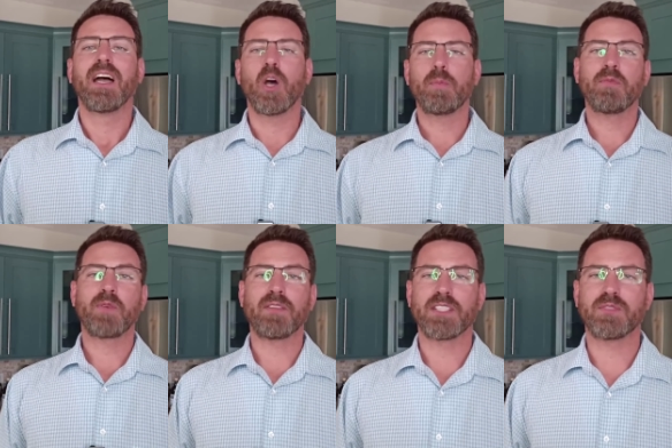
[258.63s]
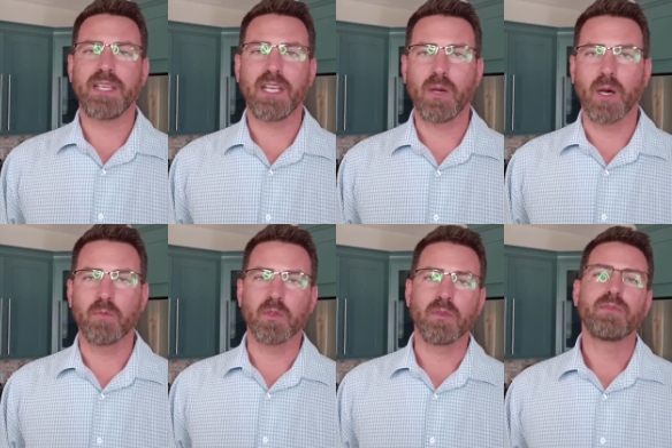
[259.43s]
I hope you found this video
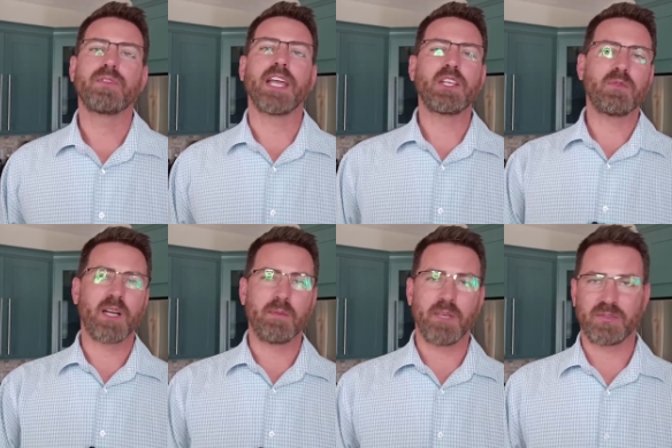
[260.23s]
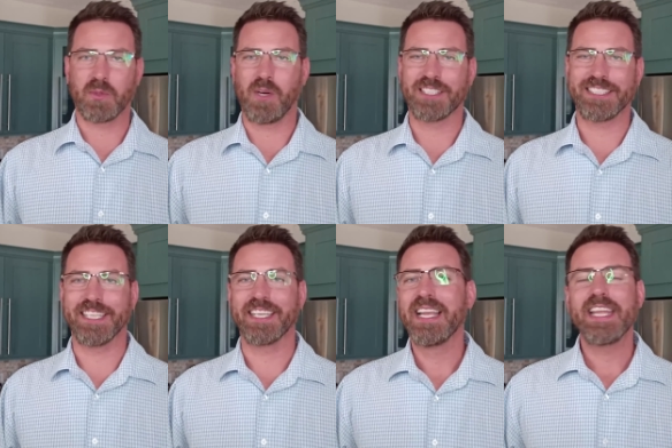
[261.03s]
helpful. Thank you very much for watching
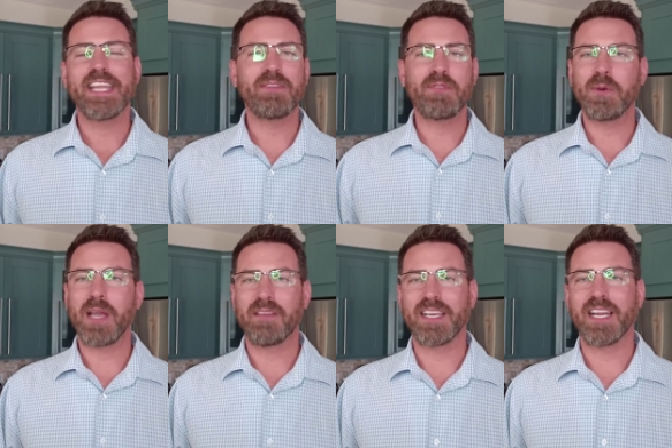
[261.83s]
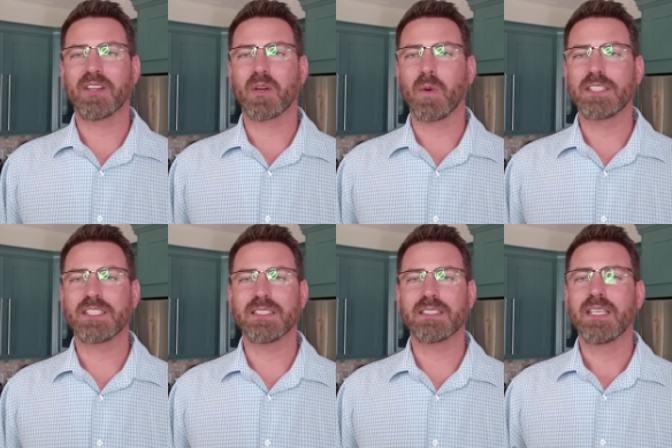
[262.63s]
it. If you have any other
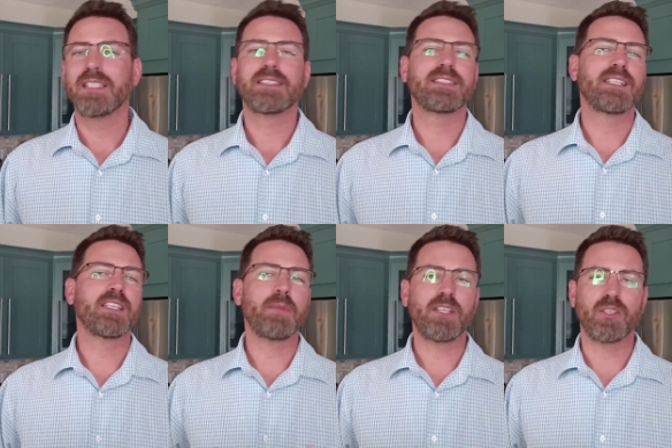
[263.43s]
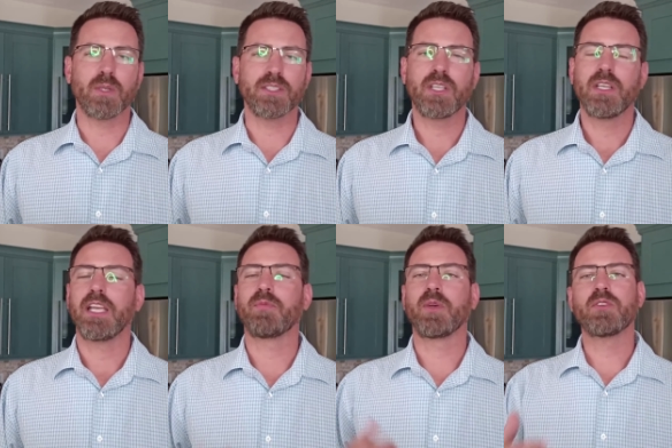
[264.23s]
questions, send them in to us.
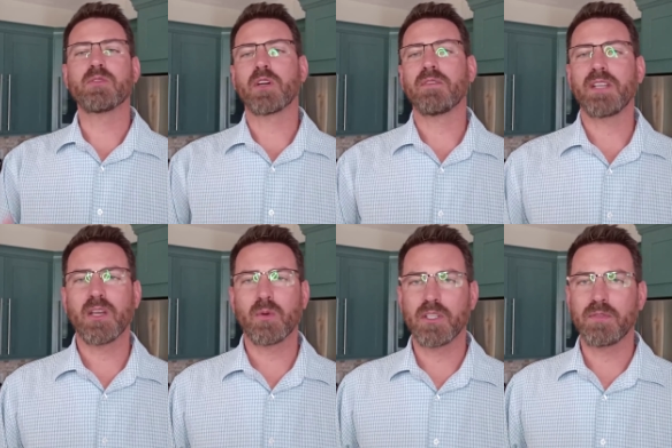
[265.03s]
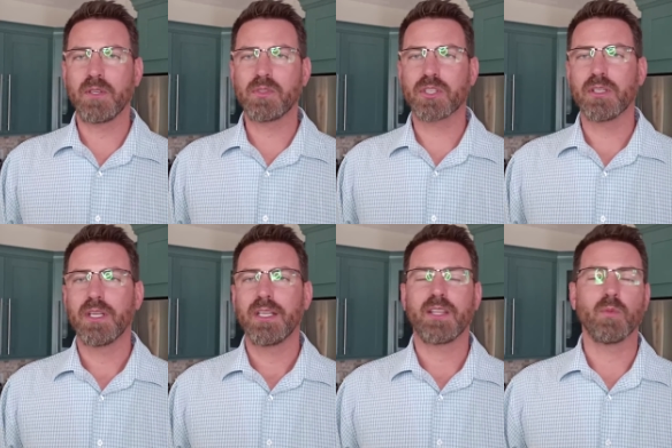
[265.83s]
If we use them on a video in the
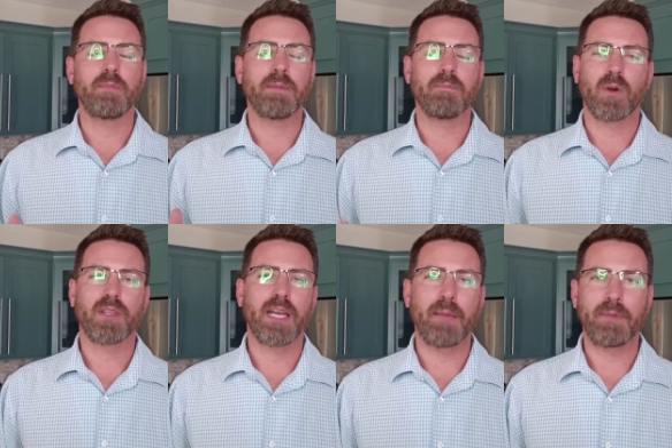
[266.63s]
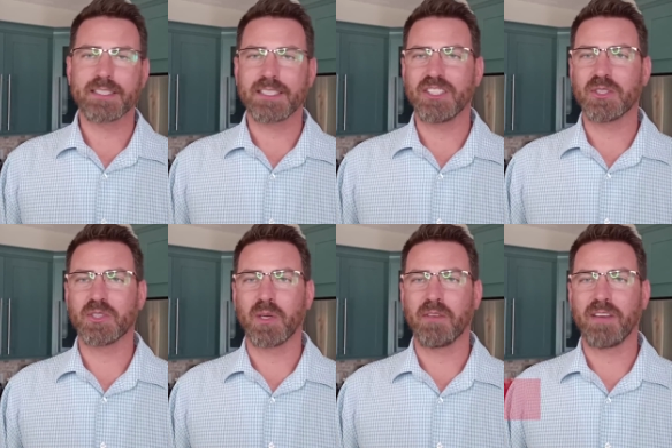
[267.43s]
future, then we'll be more than happy to send you a
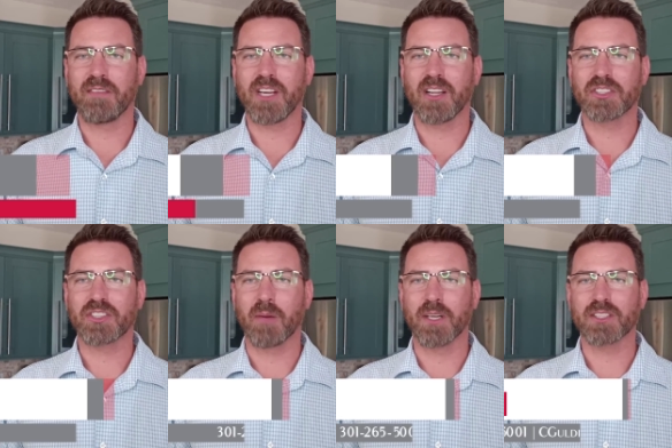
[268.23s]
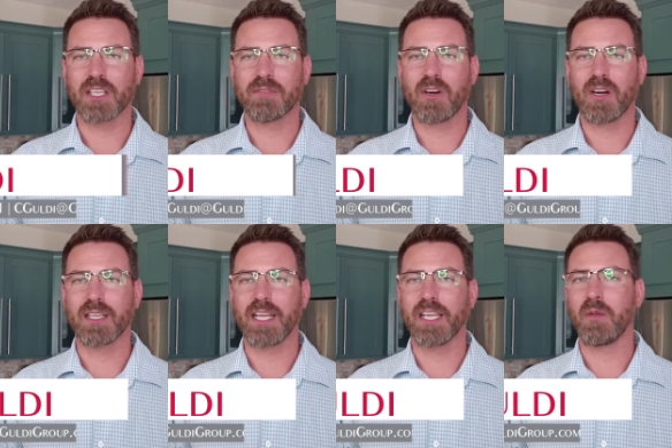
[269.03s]
$25 Starbucks gift card
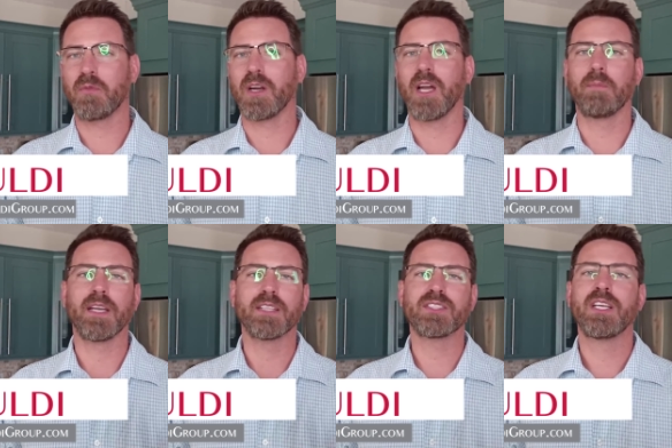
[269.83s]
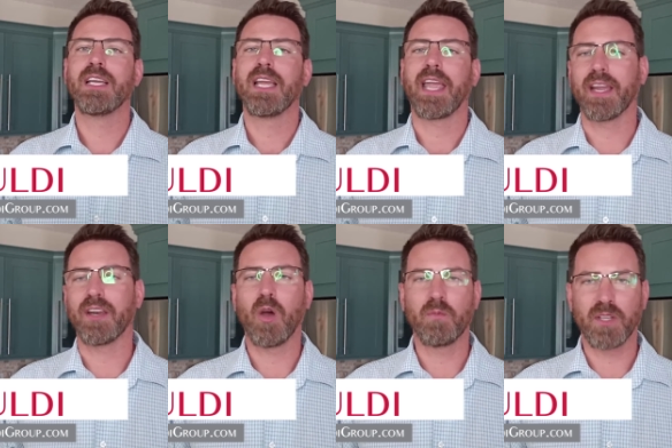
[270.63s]
to thank you for helping us, and
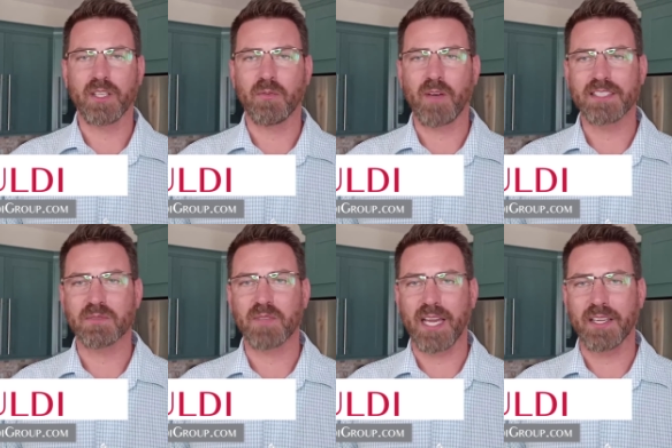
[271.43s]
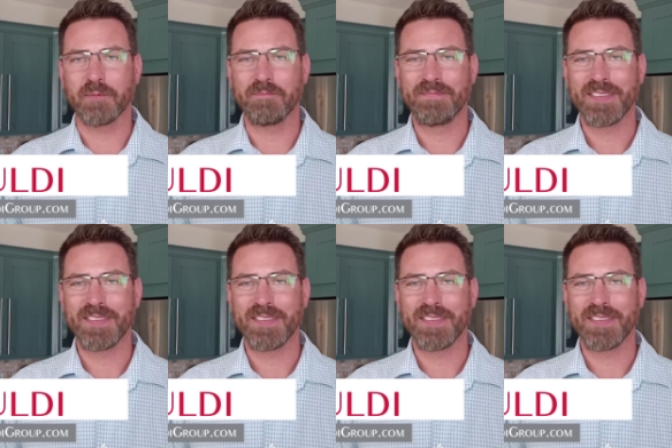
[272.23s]
hopefully you'll find some value.